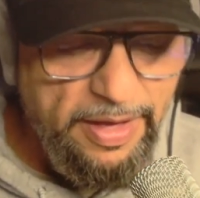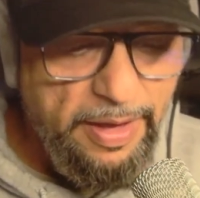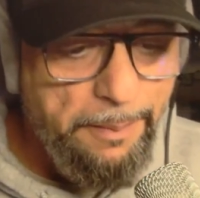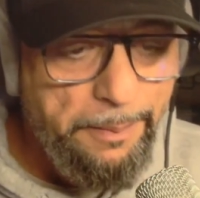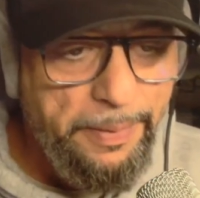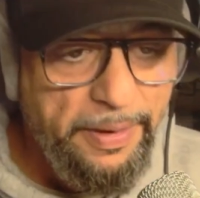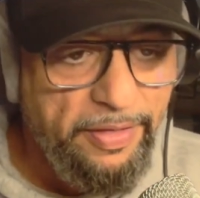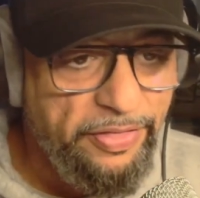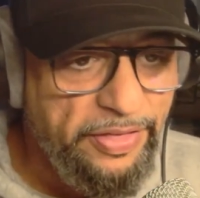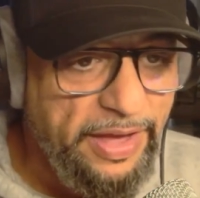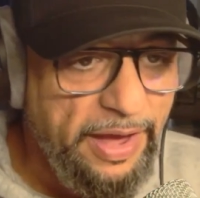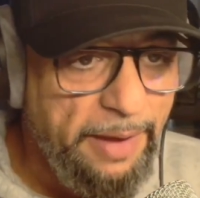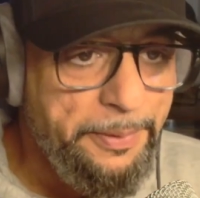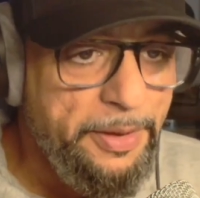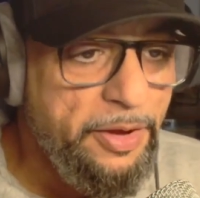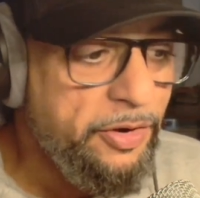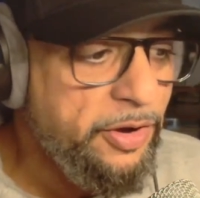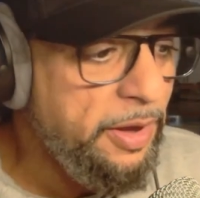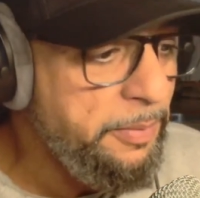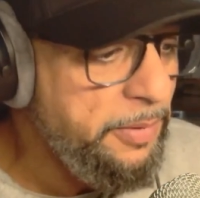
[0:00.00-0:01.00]
But the
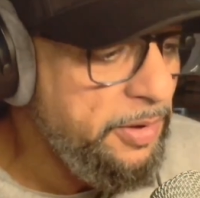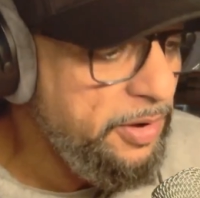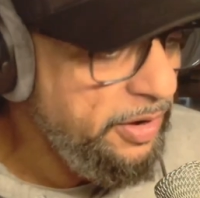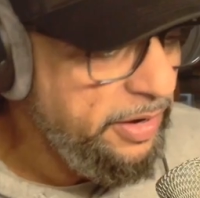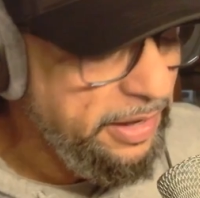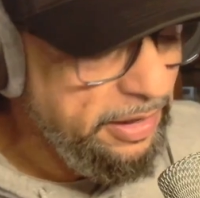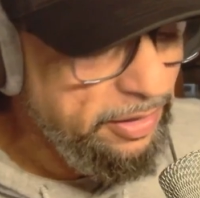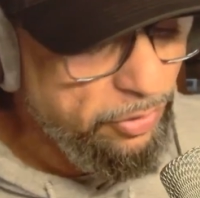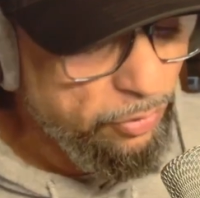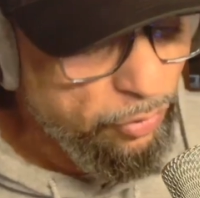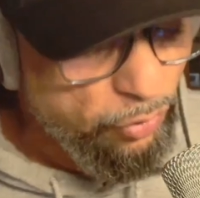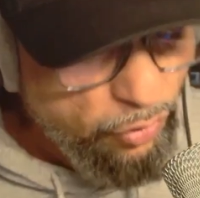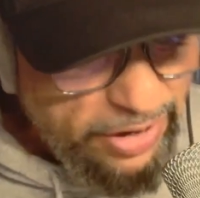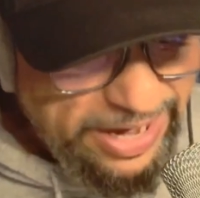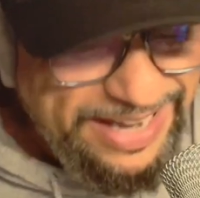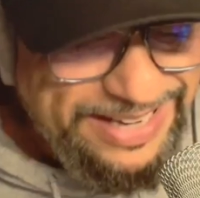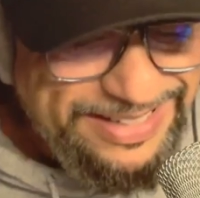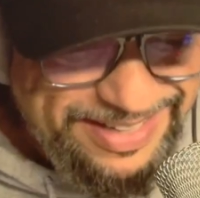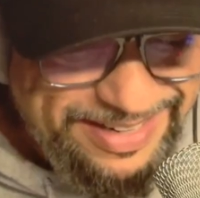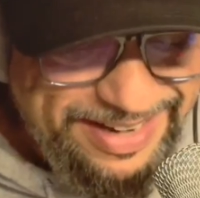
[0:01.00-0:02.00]
Uphill Community, the
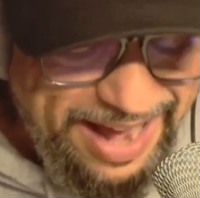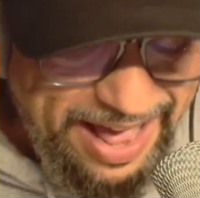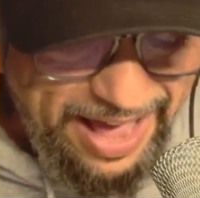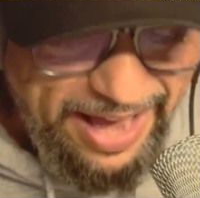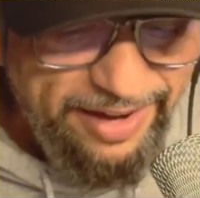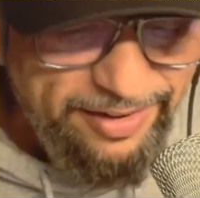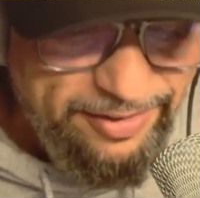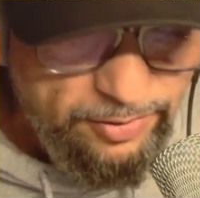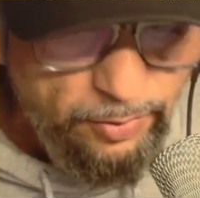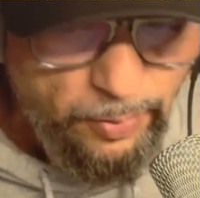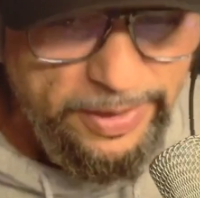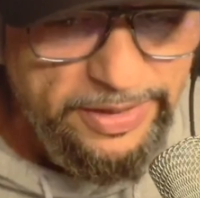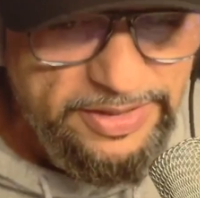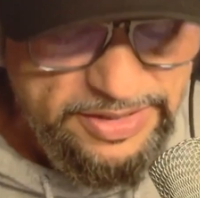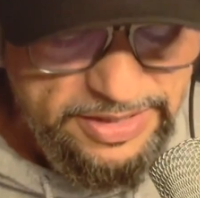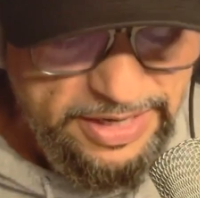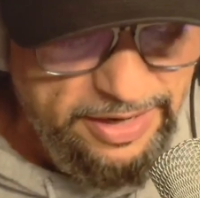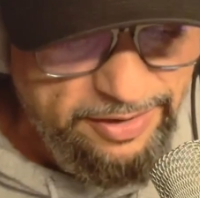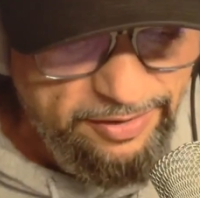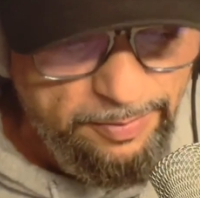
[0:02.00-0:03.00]
reason I
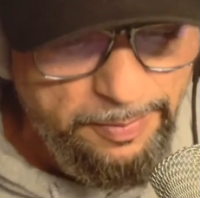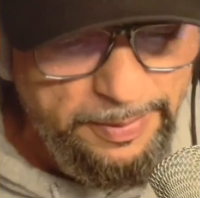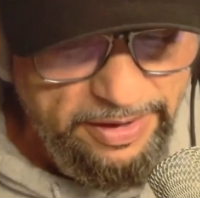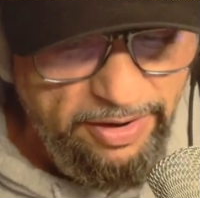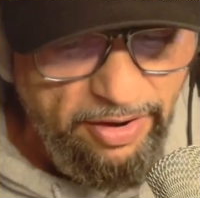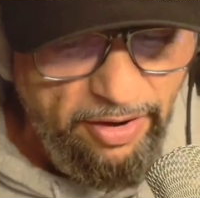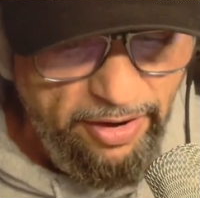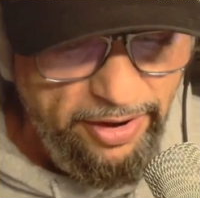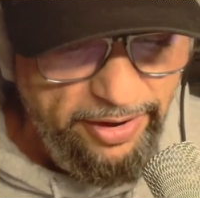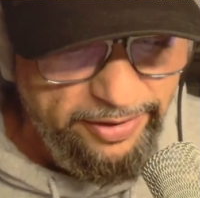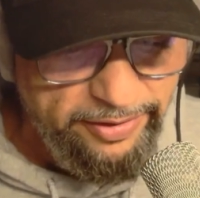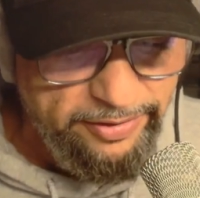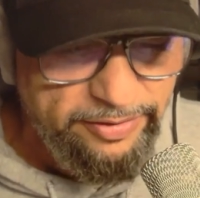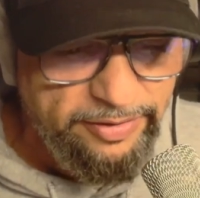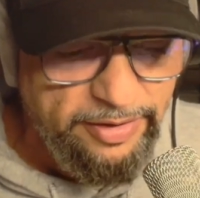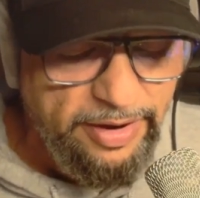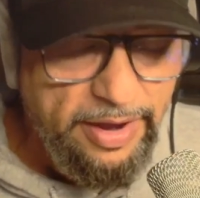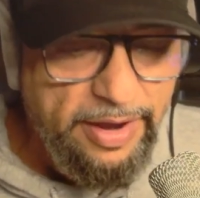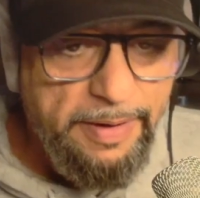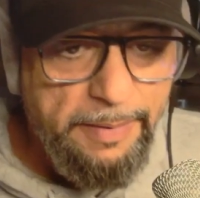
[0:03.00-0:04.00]
switched it is because
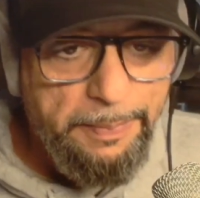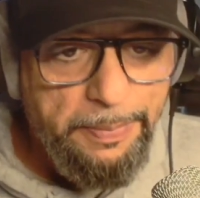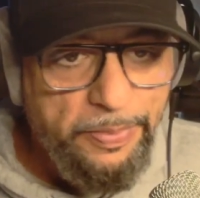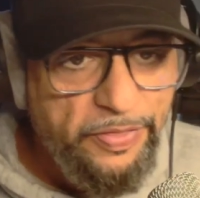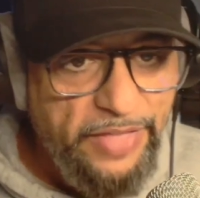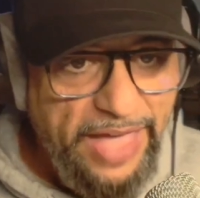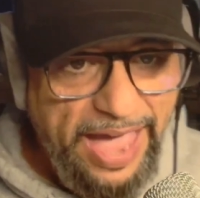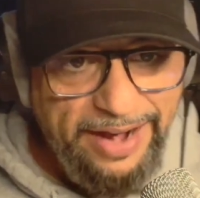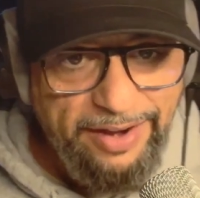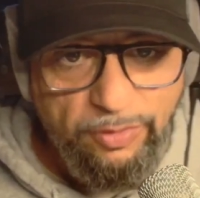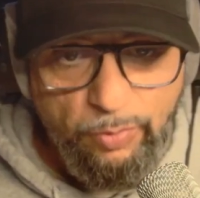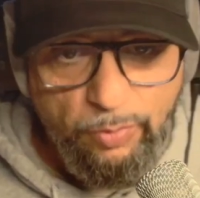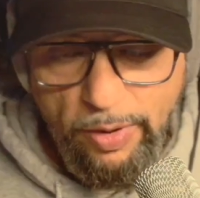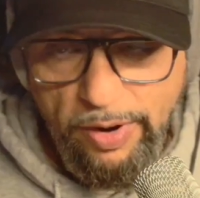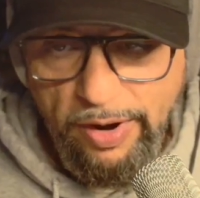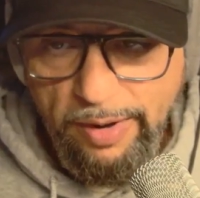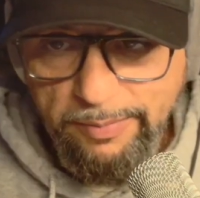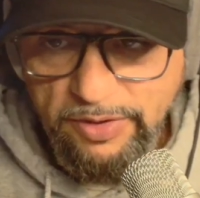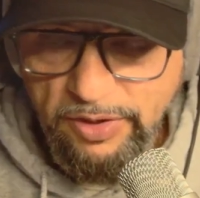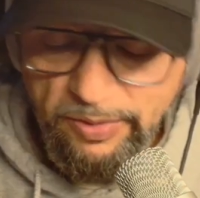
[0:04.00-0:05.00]
that is where
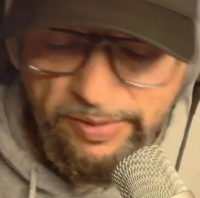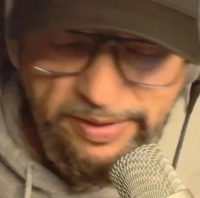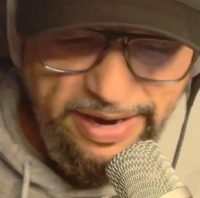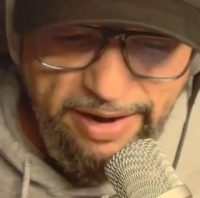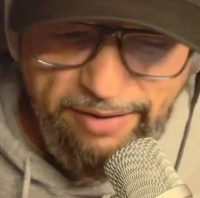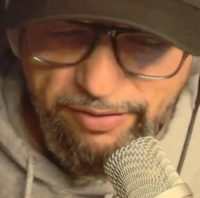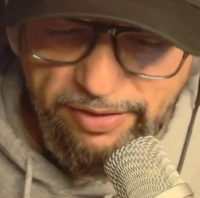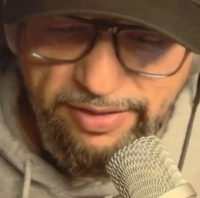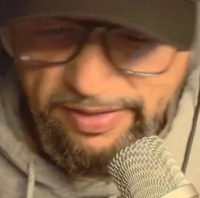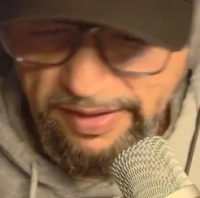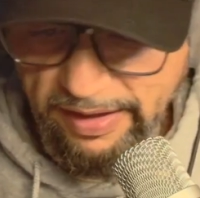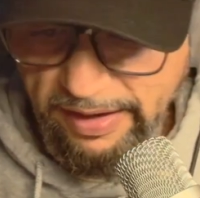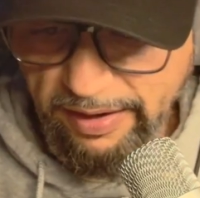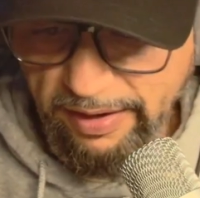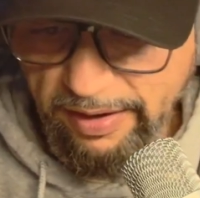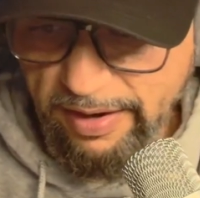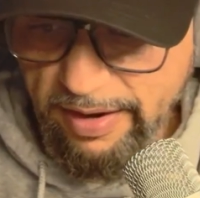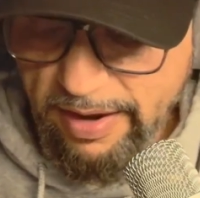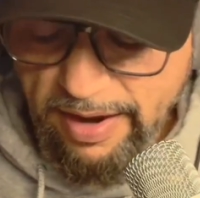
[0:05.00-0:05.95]
I'm doing everything.